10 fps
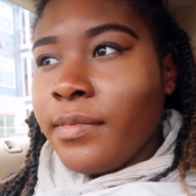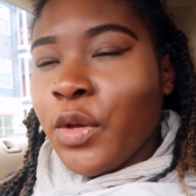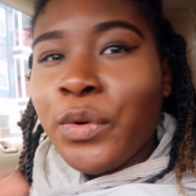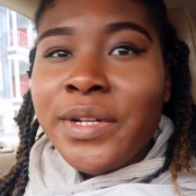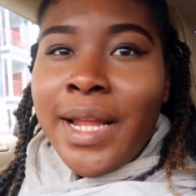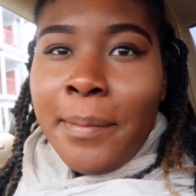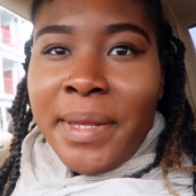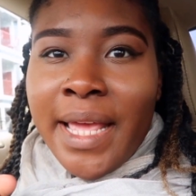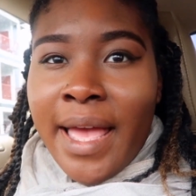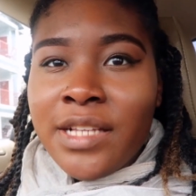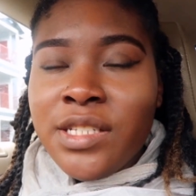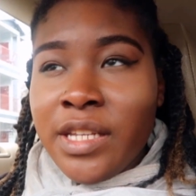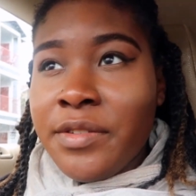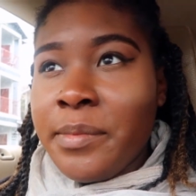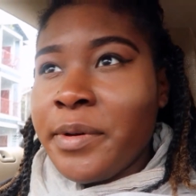well, not me actually
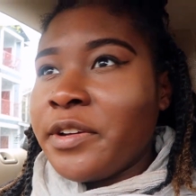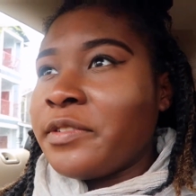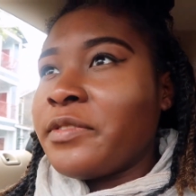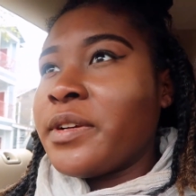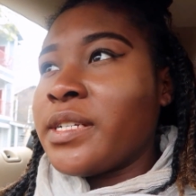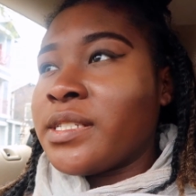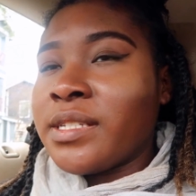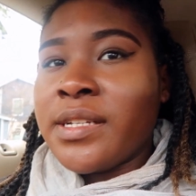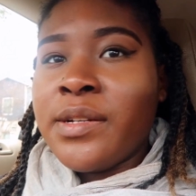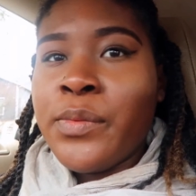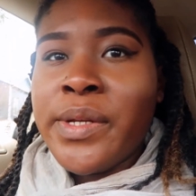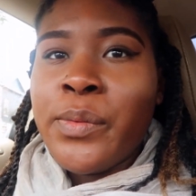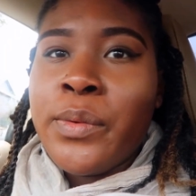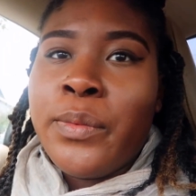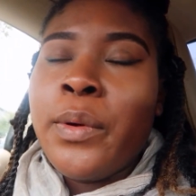giving birth, because we
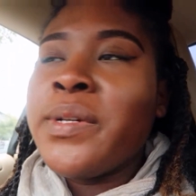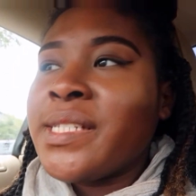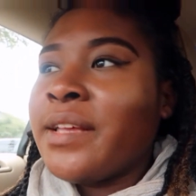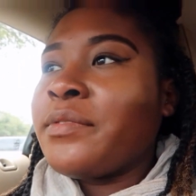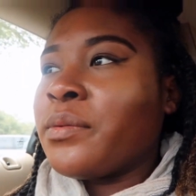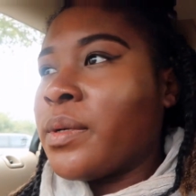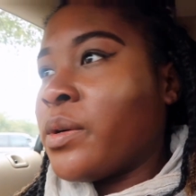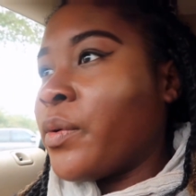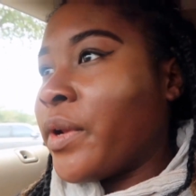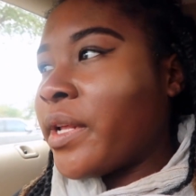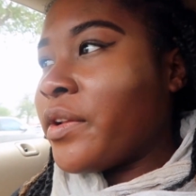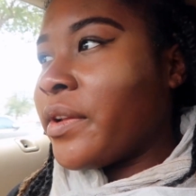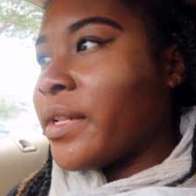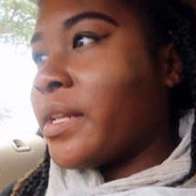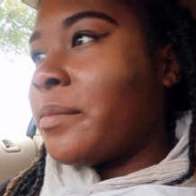we wasn't able to record it or
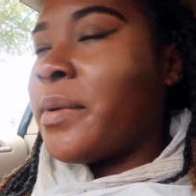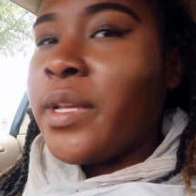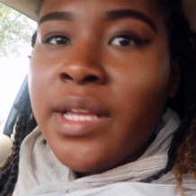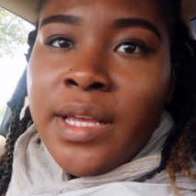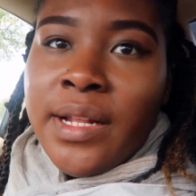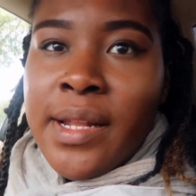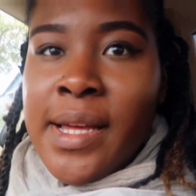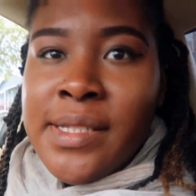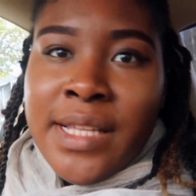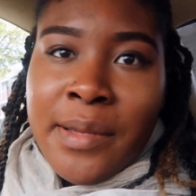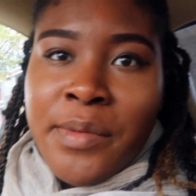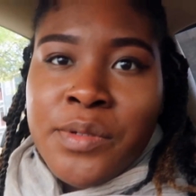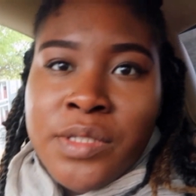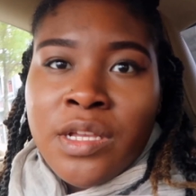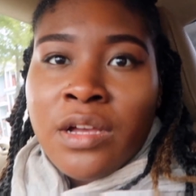anything, but last time
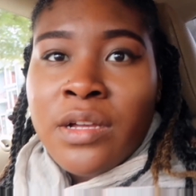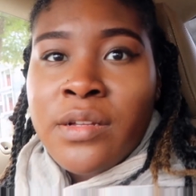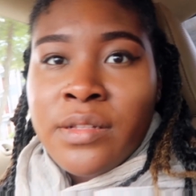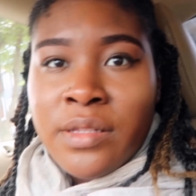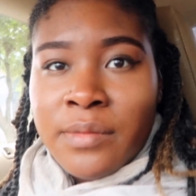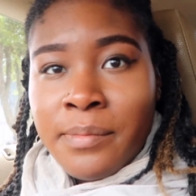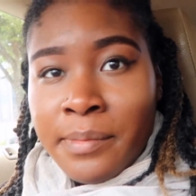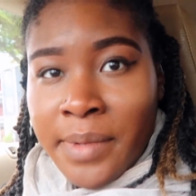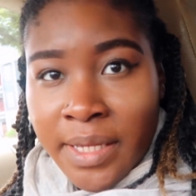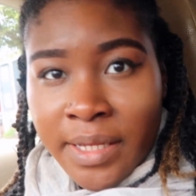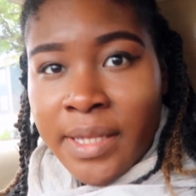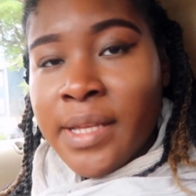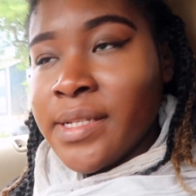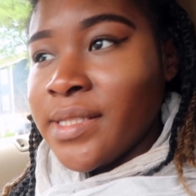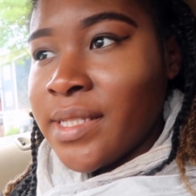you saw me and
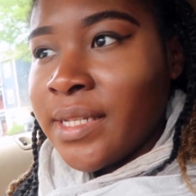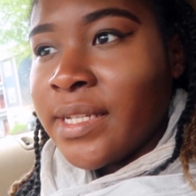Kingsley